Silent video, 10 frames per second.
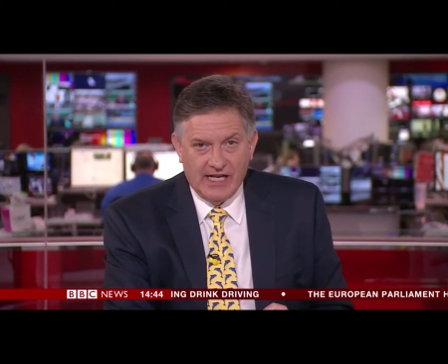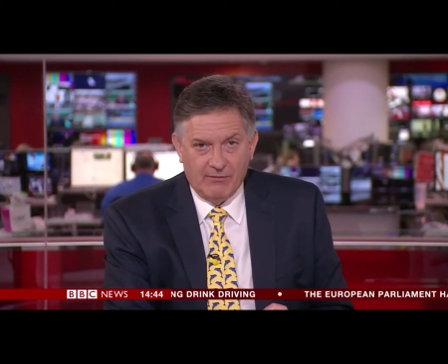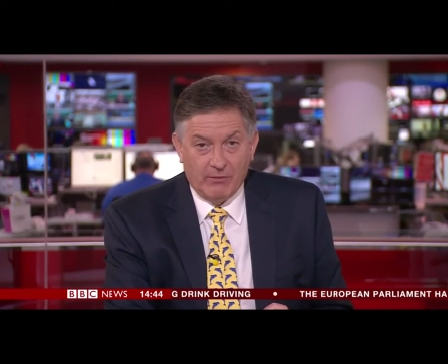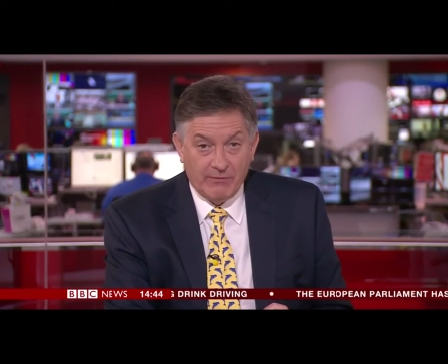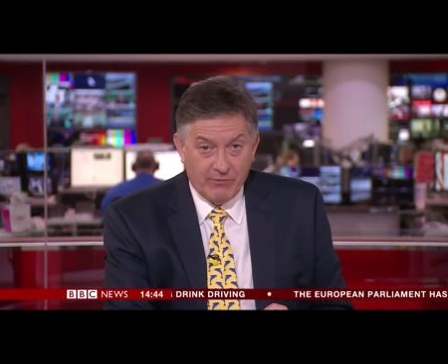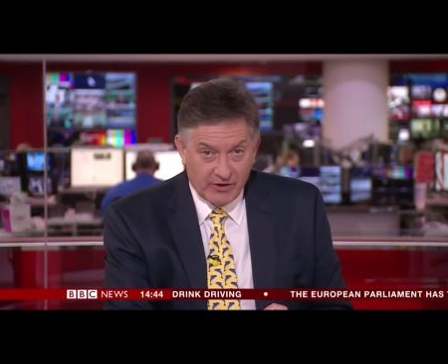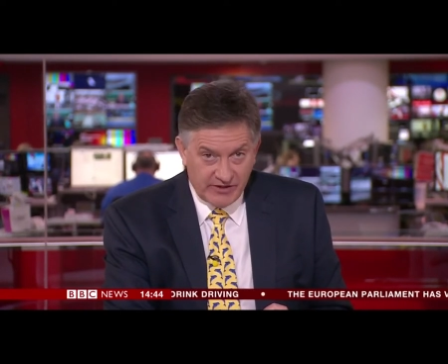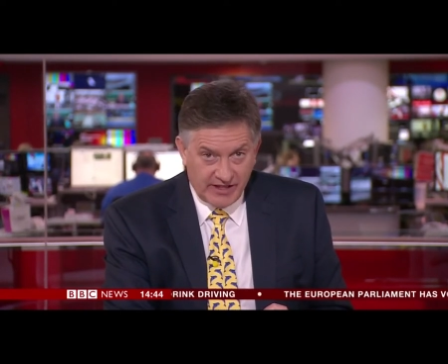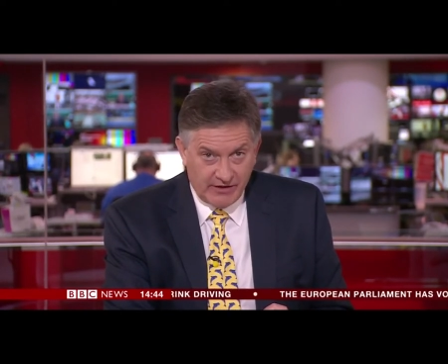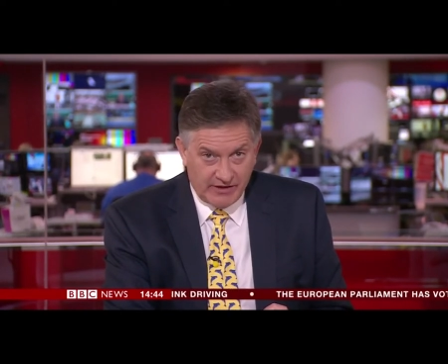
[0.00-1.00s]
and will be
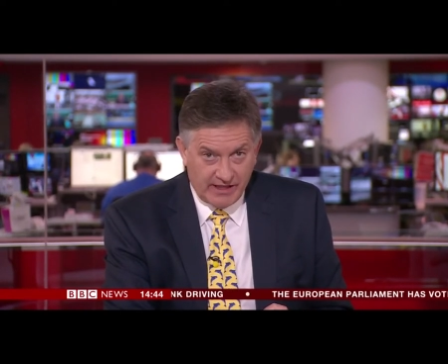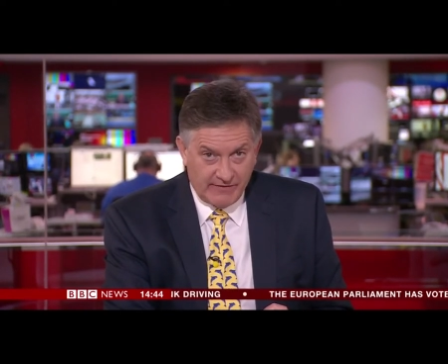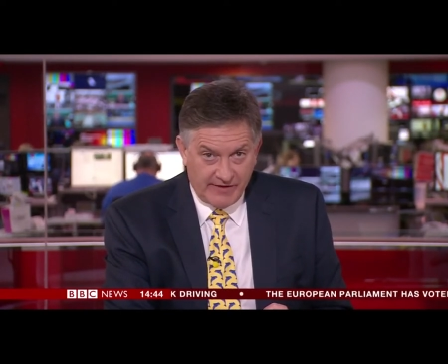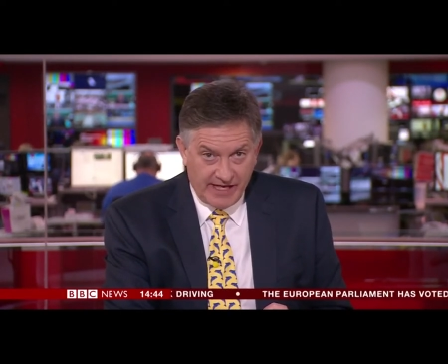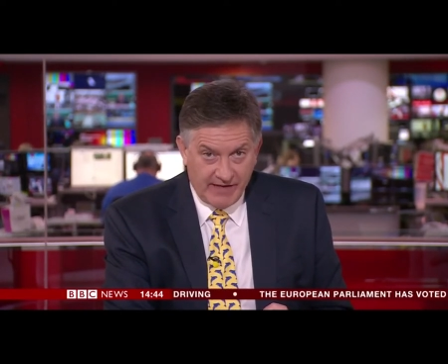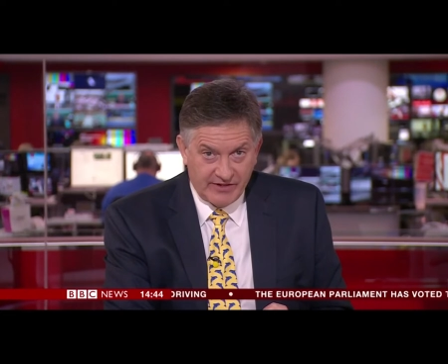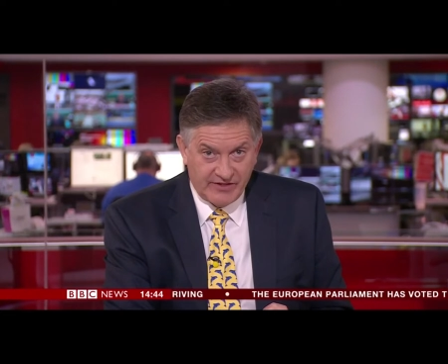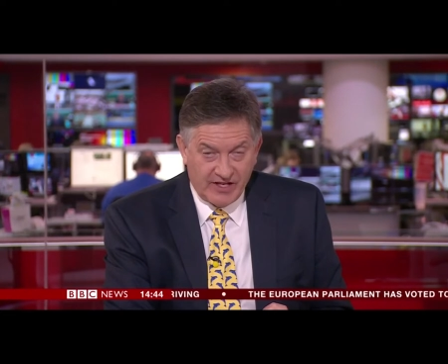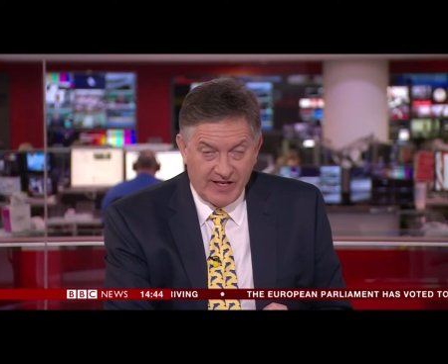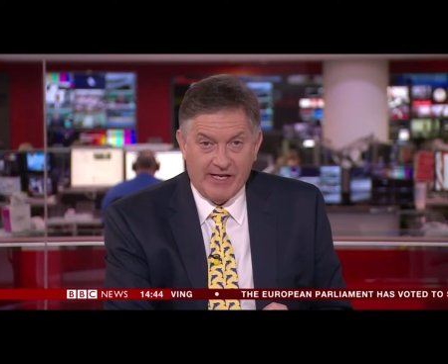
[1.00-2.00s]
prosecuted if they ever
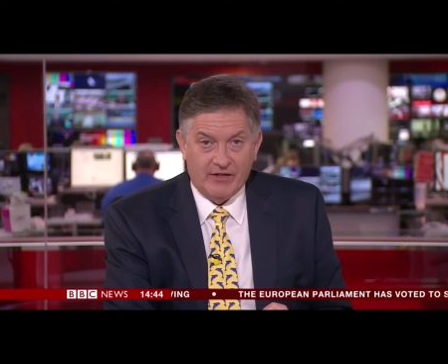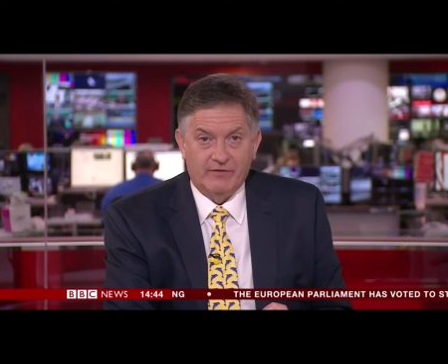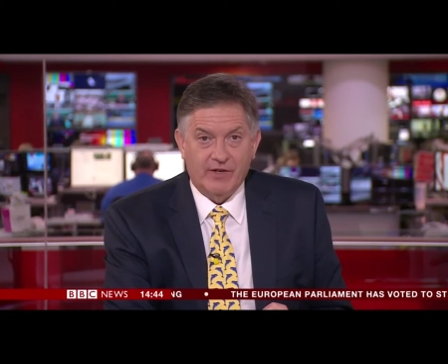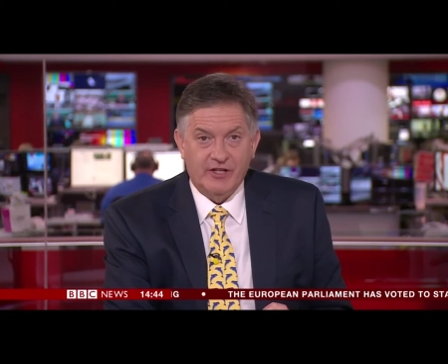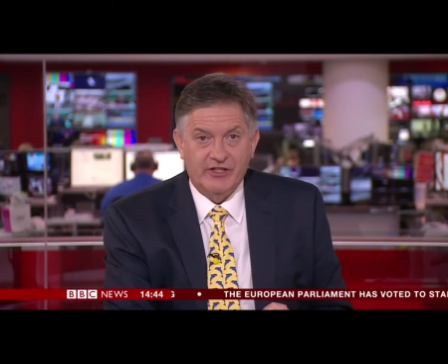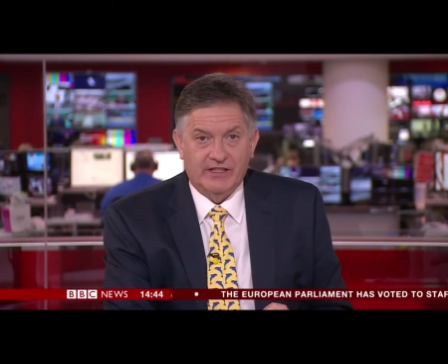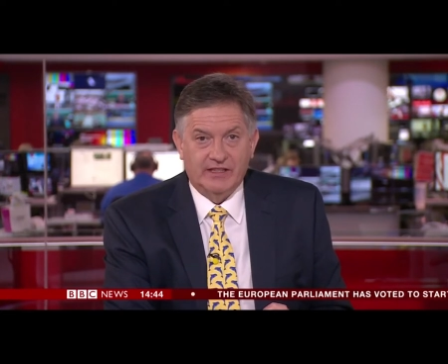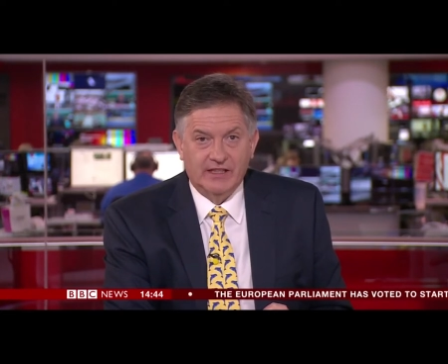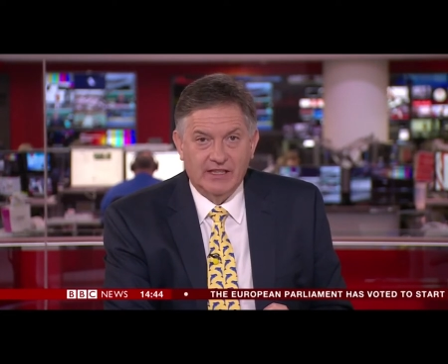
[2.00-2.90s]
step out of Russia.